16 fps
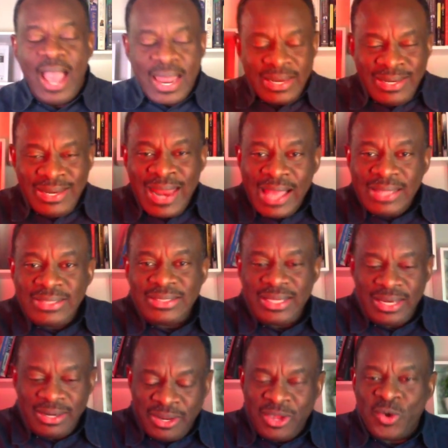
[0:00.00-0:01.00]
And
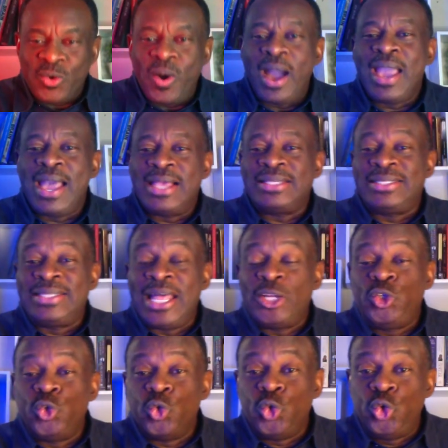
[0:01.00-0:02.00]
that requires
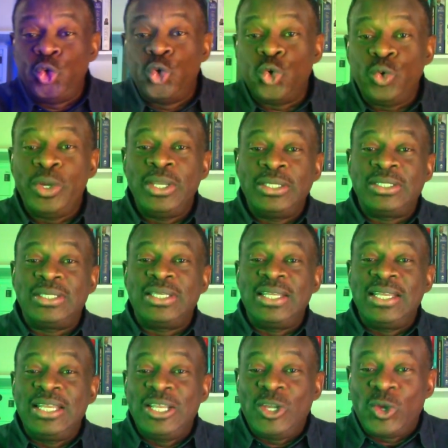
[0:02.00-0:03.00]
that you do it
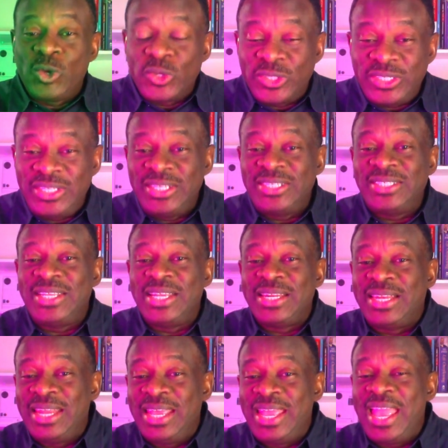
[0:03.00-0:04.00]

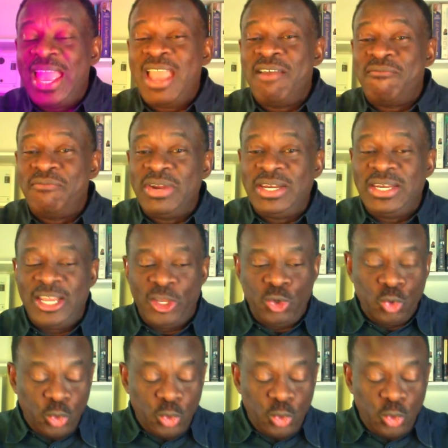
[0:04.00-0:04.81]
consistently every day.